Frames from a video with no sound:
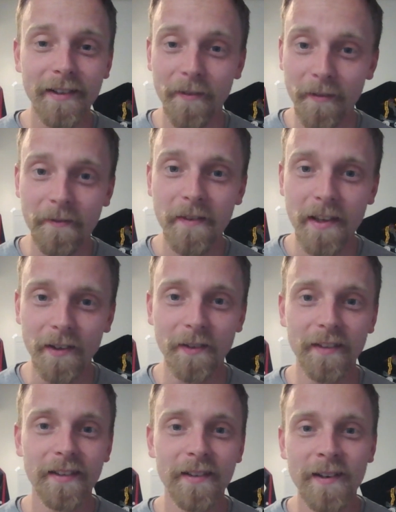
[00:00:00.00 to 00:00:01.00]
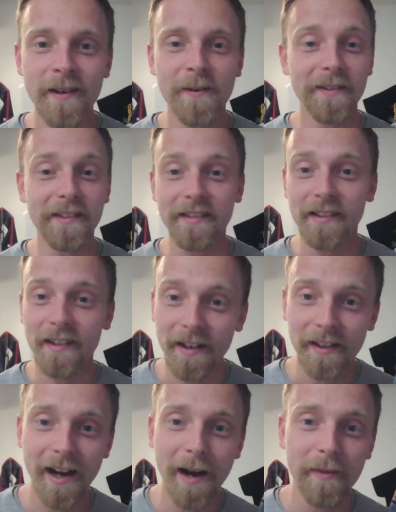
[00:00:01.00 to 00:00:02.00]
of the Field, which is an
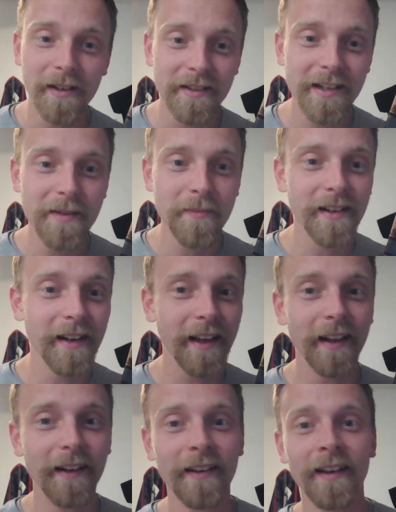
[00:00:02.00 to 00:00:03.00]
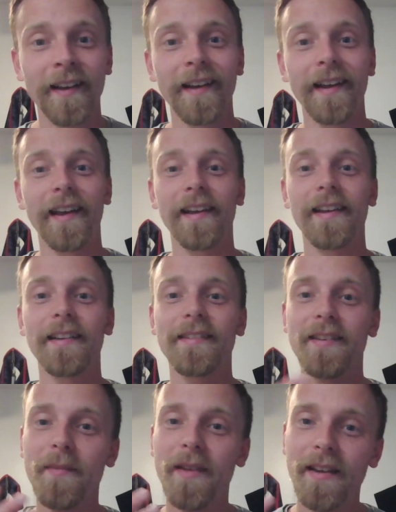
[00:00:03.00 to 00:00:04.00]
uncommon achievement, and it gets
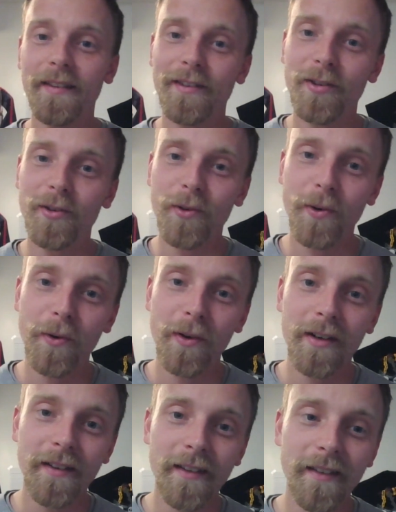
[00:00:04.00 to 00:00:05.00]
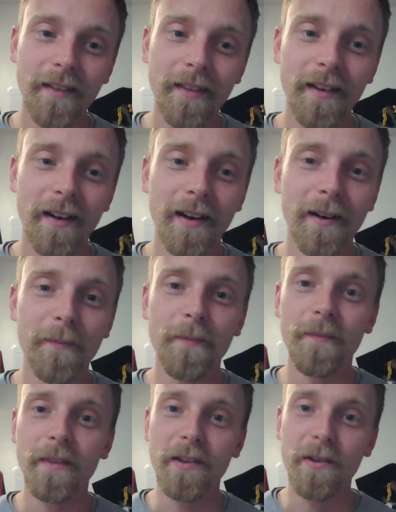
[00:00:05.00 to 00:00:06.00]
him into
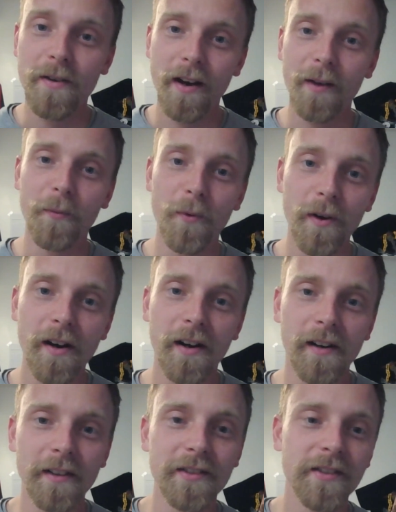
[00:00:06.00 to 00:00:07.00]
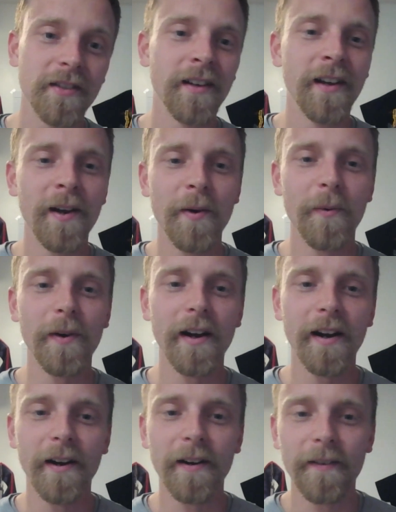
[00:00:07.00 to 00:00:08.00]
the Yukon War College,
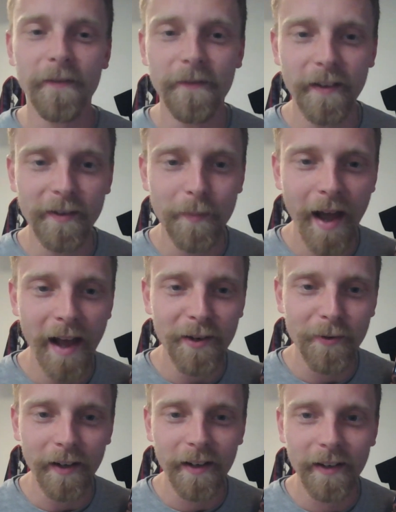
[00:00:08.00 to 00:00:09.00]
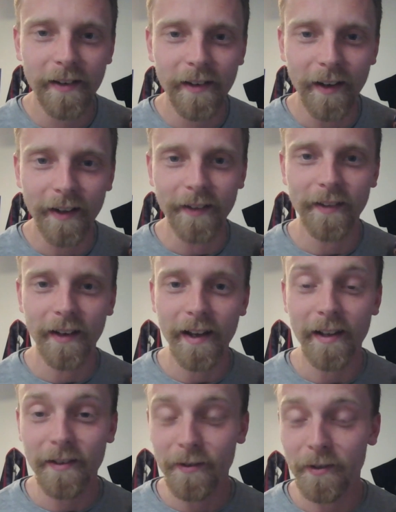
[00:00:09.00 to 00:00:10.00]
where Fitzpatrick, as
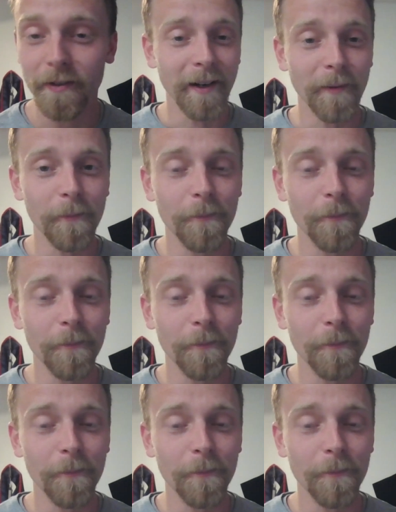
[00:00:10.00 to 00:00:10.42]
I introduced,